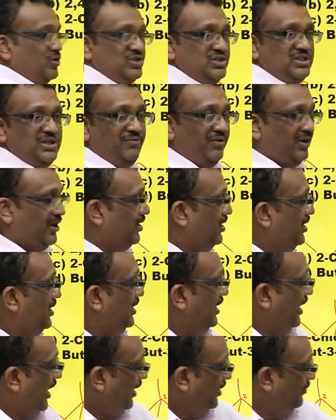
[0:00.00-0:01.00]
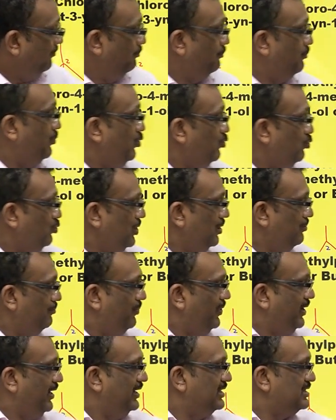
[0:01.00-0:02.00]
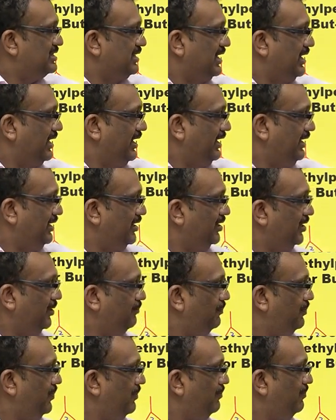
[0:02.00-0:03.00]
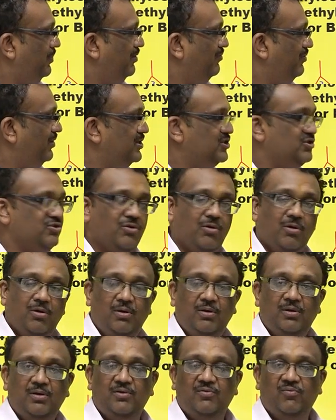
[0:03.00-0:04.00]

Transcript: 7 and blue numbering is correct and the purple one is wrong.